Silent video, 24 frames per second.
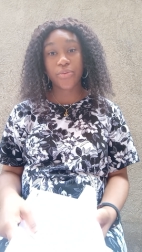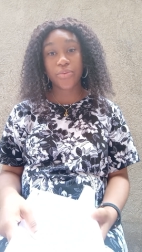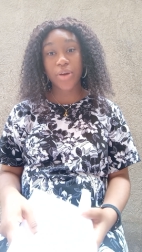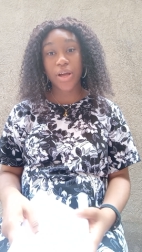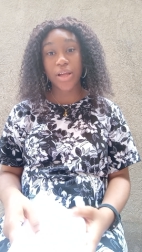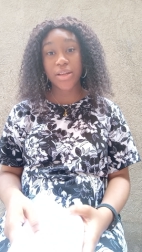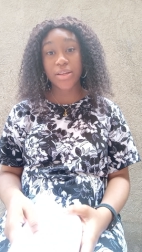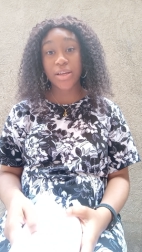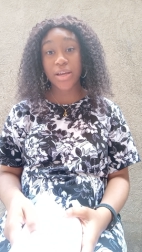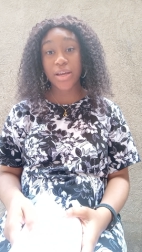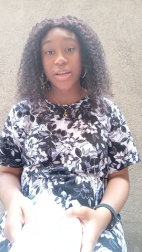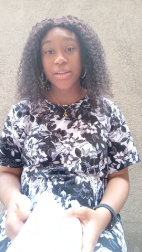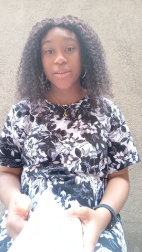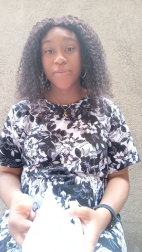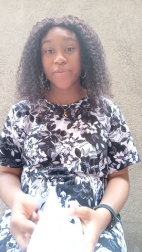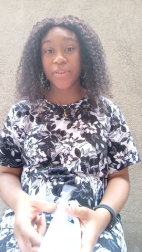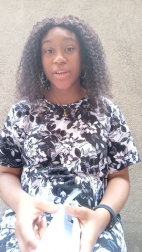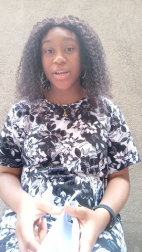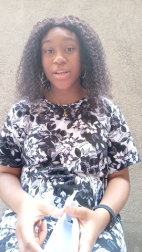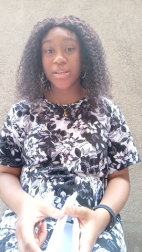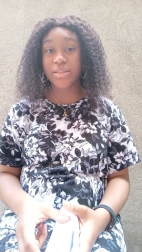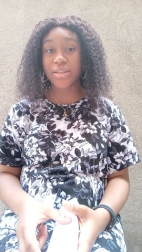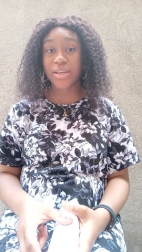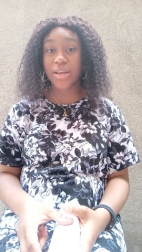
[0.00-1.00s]
and then if
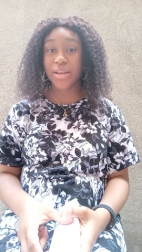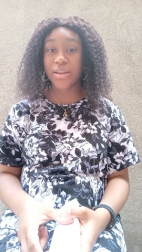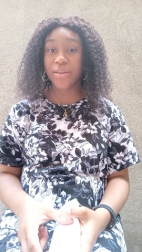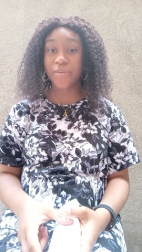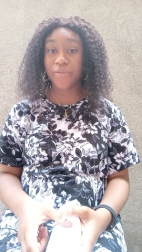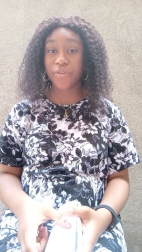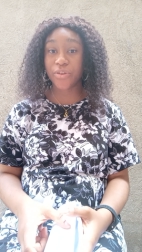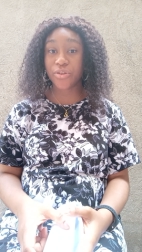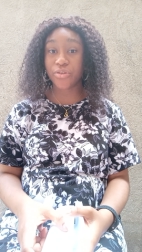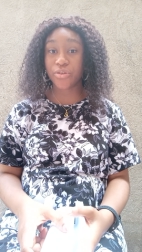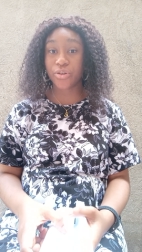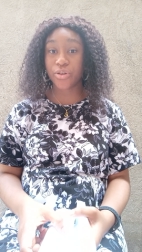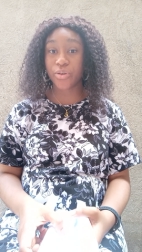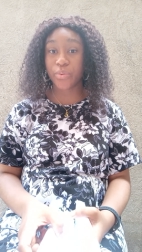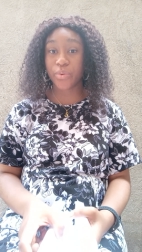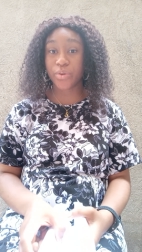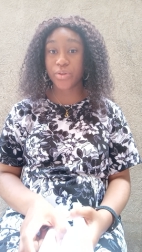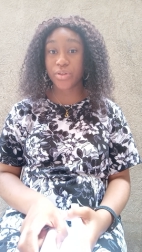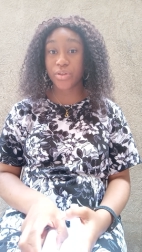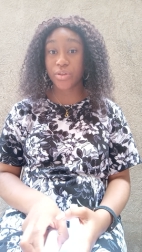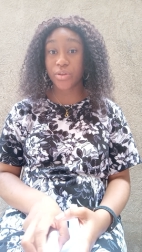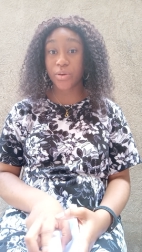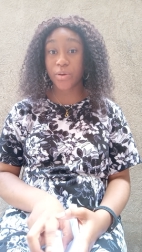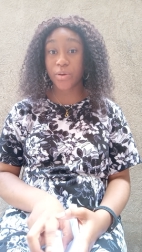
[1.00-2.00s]
there's any video you want